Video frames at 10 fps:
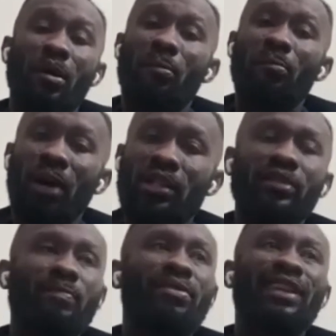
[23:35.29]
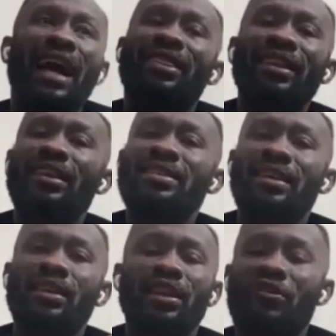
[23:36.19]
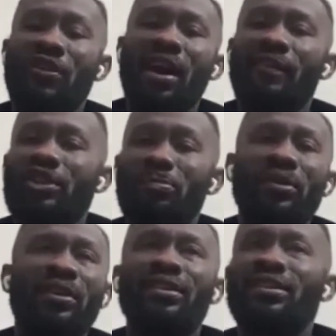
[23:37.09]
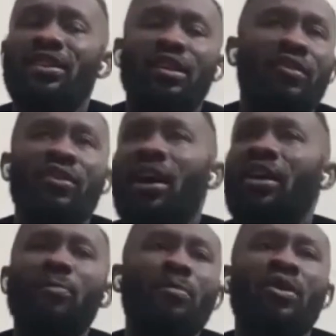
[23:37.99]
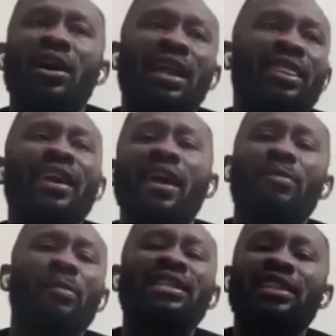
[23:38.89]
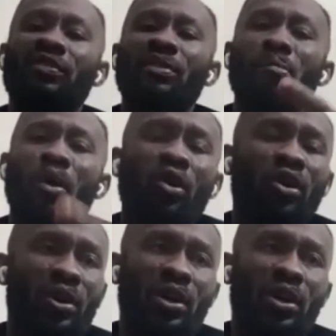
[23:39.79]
But I think it's a different kind of spirit, a different kind of morale. I think everybody's giving more.